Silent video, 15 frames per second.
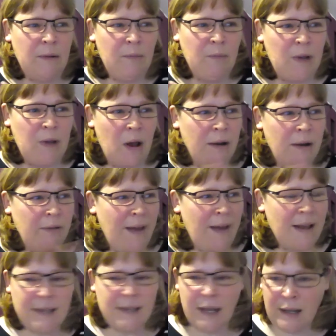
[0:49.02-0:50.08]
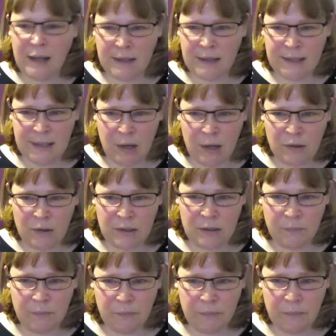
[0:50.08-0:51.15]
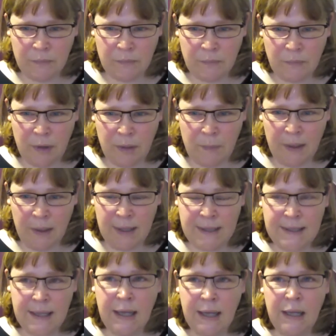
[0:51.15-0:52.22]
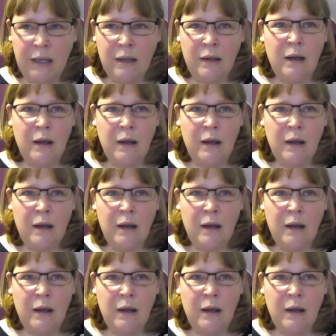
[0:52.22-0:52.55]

kind of escalate their sales ability,